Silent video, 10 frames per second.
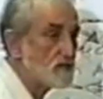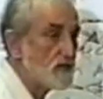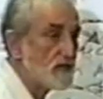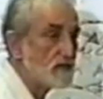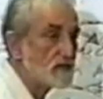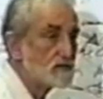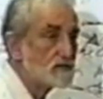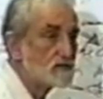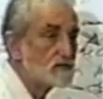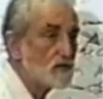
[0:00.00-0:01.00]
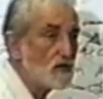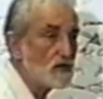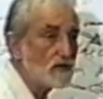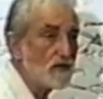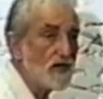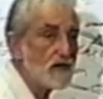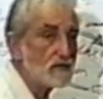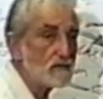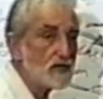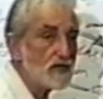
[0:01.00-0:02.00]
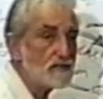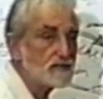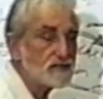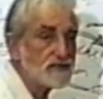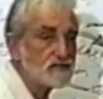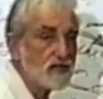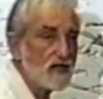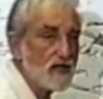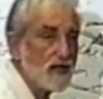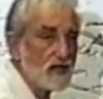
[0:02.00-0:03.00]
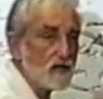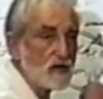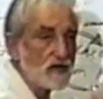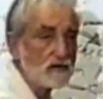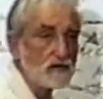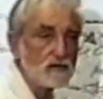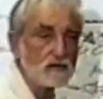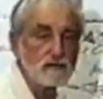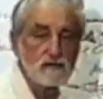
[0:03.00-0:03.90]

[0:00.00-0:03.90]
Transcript: the next one. That means there's a hierarchy.